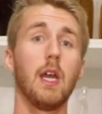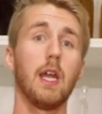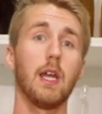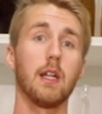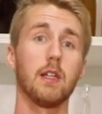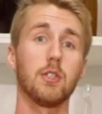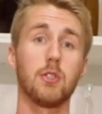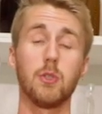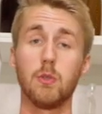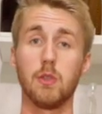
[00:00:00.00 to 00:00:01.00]
and
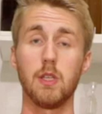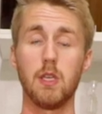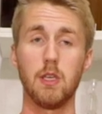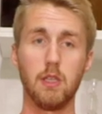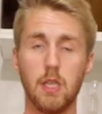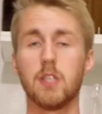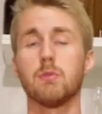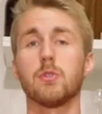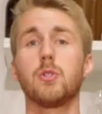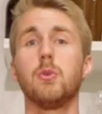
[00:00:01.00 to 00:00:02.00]
chew, the
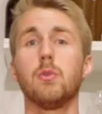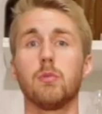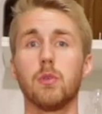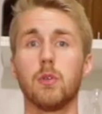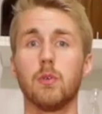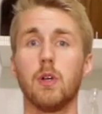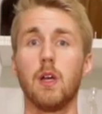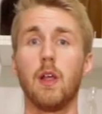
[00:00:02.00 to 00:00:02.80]
yeast will chew through